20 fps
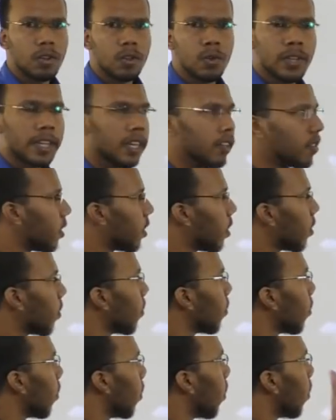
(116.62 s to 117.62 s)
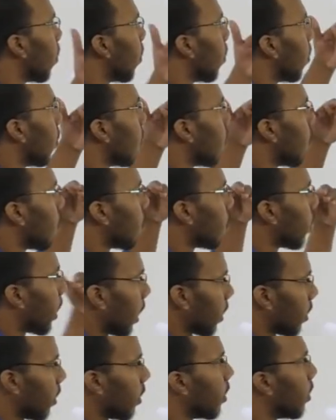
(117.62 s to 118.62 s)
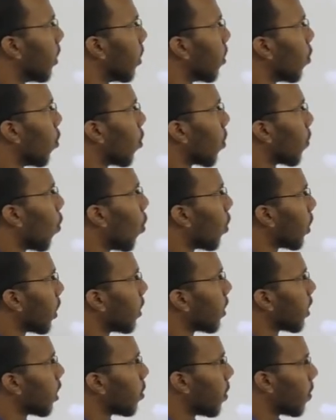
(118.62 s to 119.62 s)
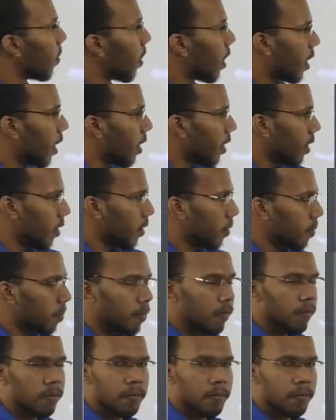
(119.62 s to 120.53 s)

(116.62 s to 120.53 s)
you can see the technique here or floating treatment wetland here,